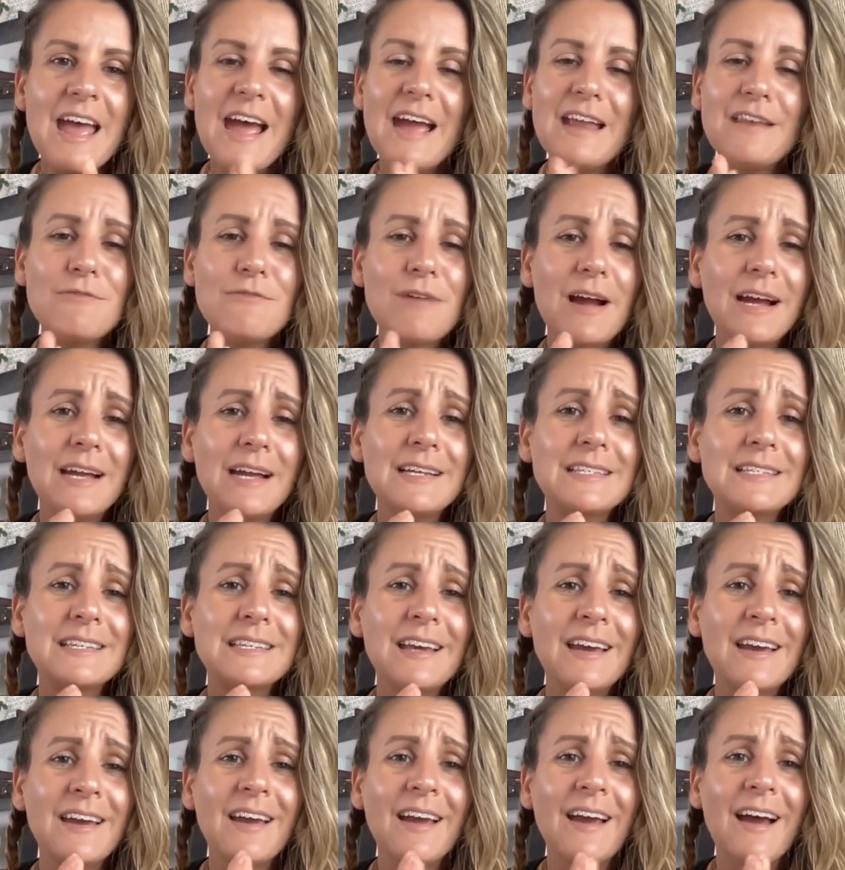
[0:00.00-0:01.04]
And you guys,
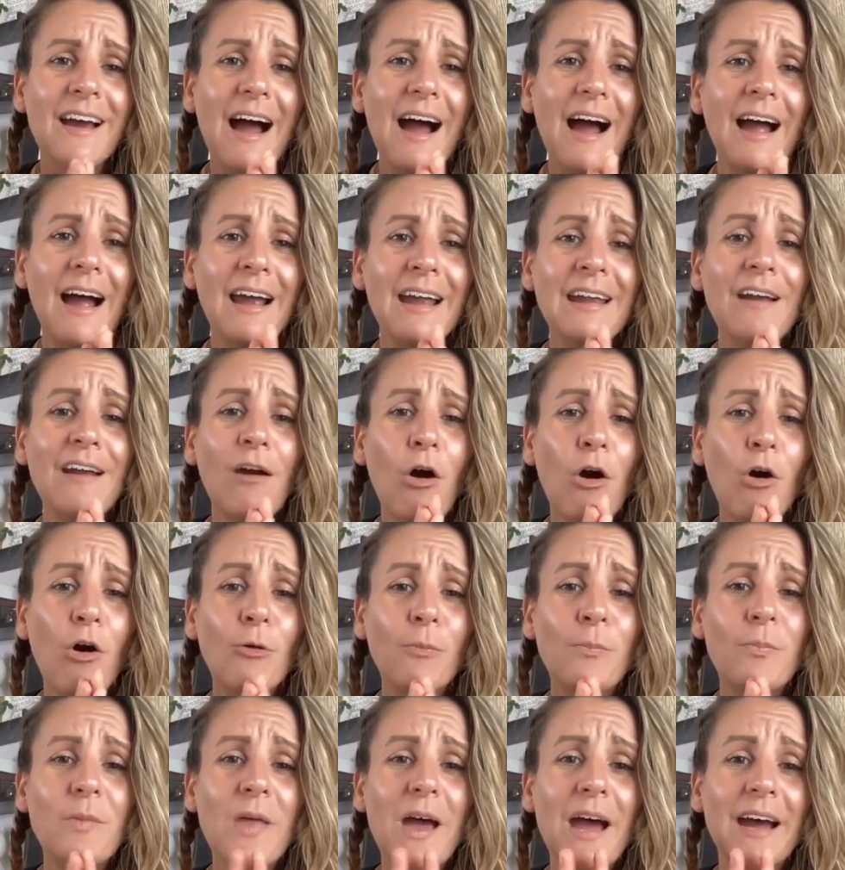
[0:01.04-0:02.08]
I
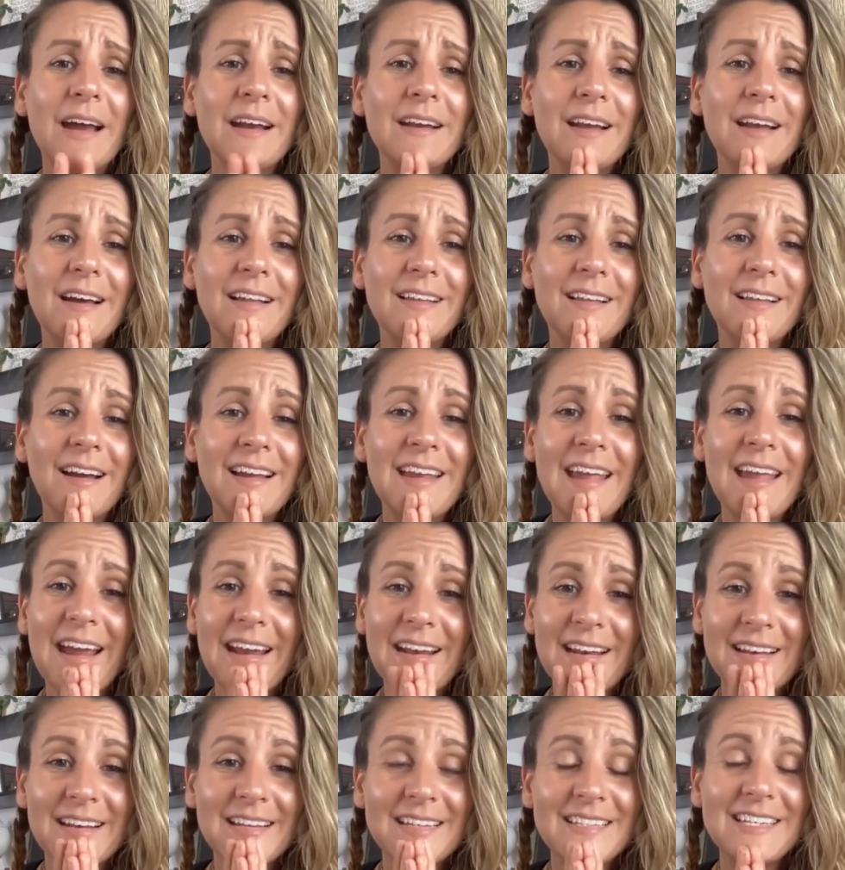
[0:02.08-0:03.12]
hope that
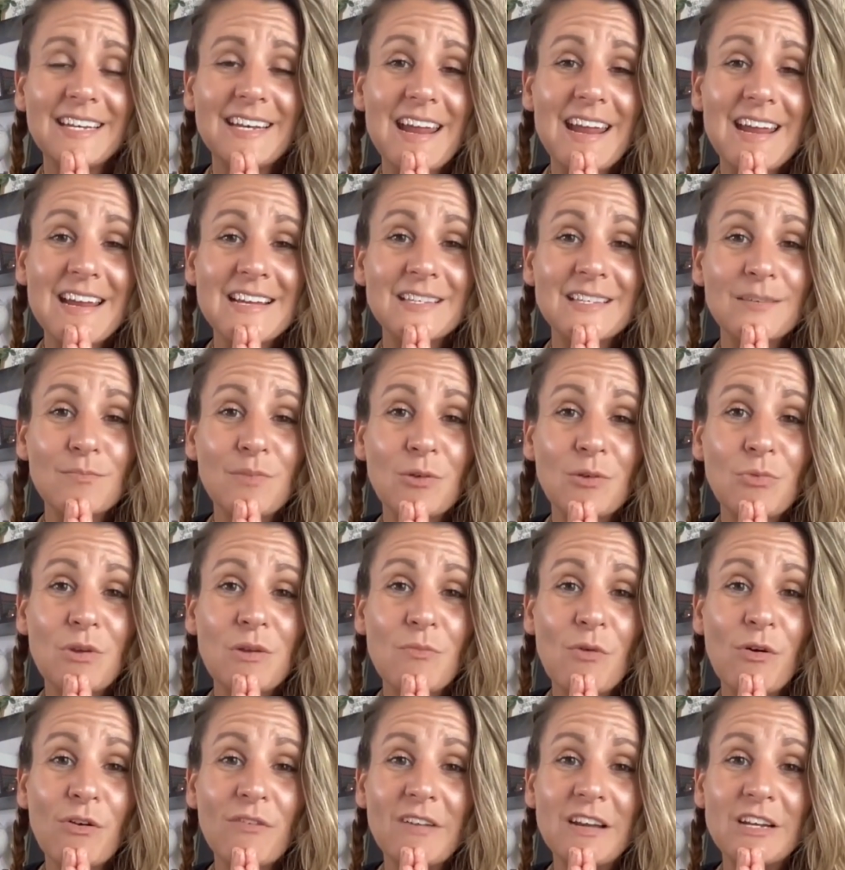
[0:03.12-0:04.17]
again today's
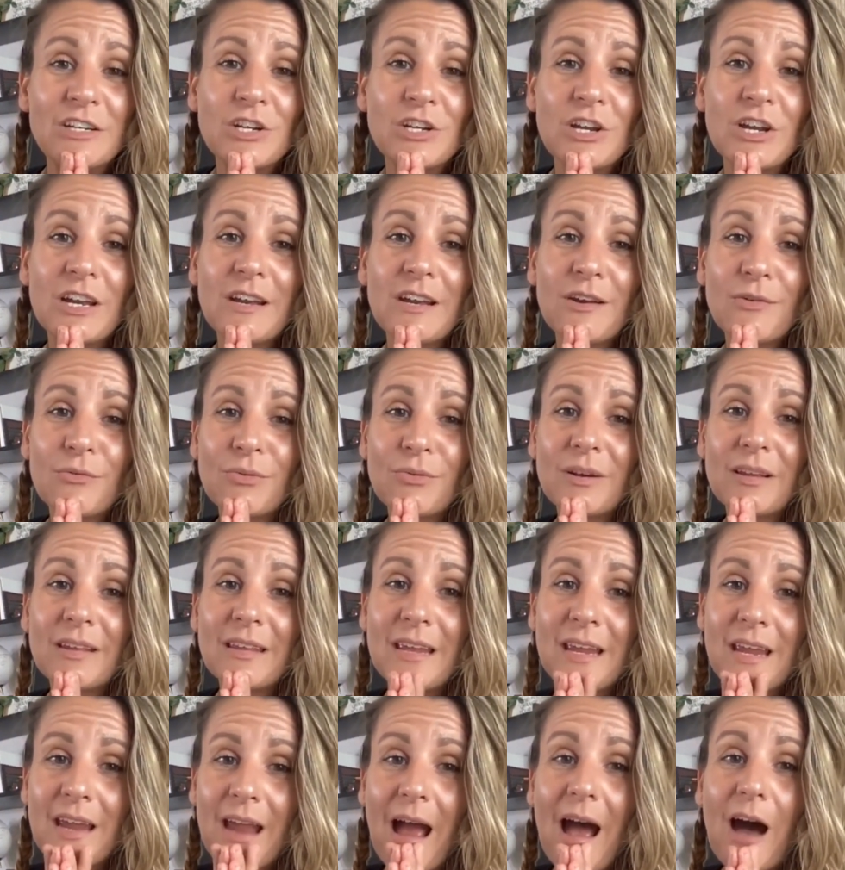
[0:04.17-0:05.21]
midweek motivation
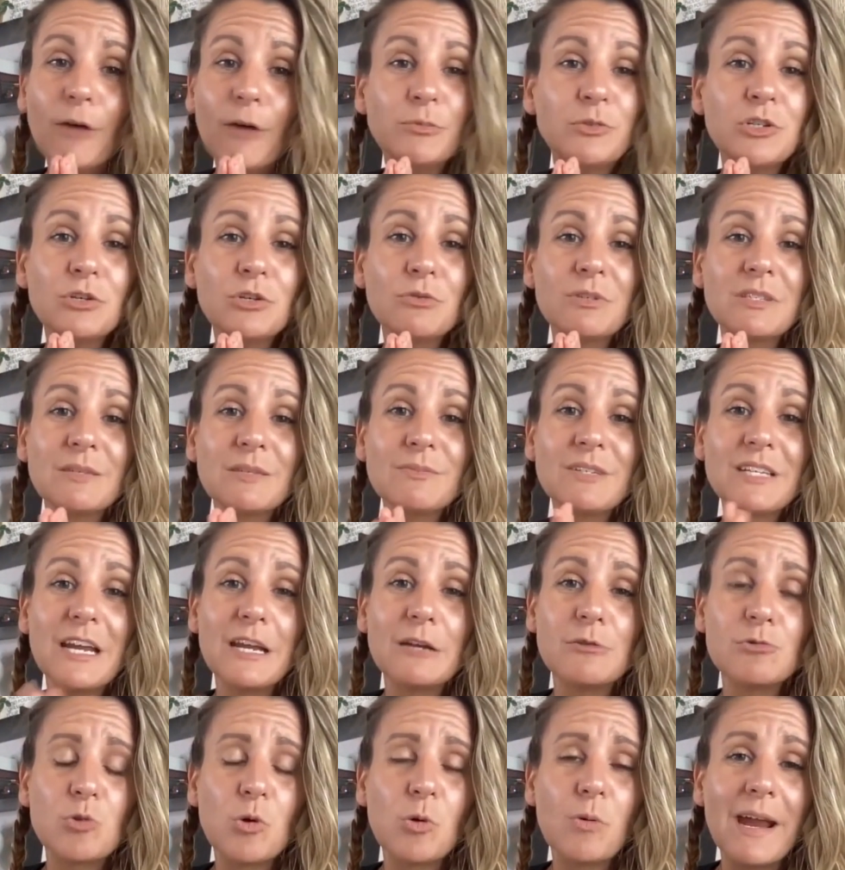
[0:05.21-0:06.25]
really helped you with some
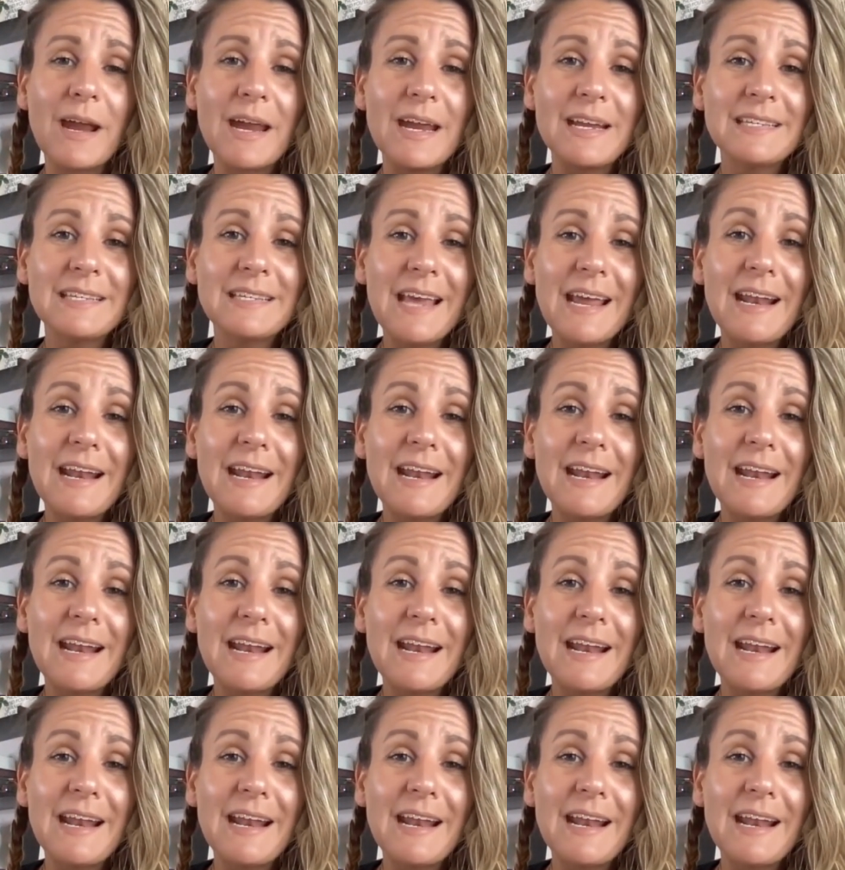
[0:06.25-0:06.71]
tangible ways,